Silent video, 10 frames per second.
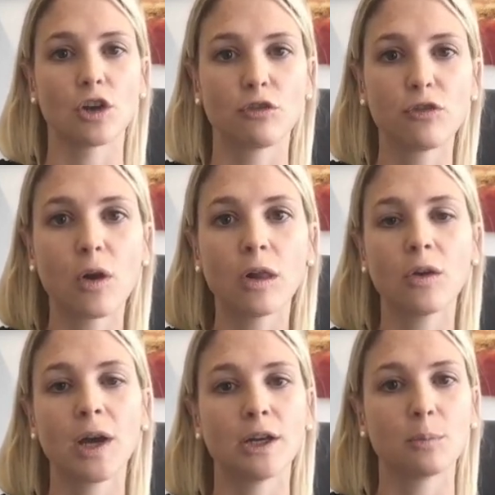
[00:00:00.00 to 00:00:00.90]
and
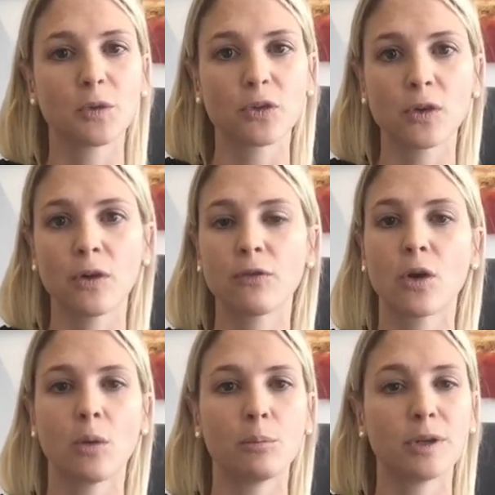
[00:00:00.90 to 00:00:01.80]
follow and observe
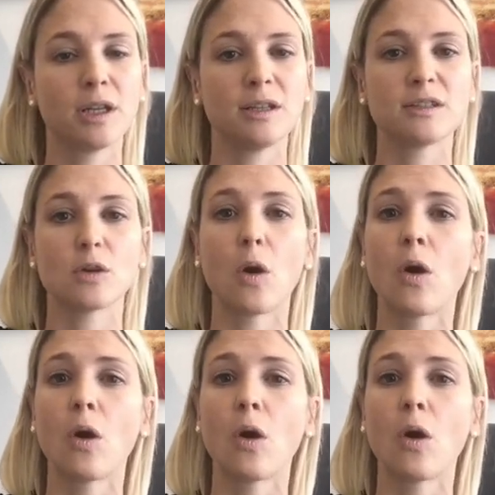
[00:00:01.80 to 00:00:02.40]
companies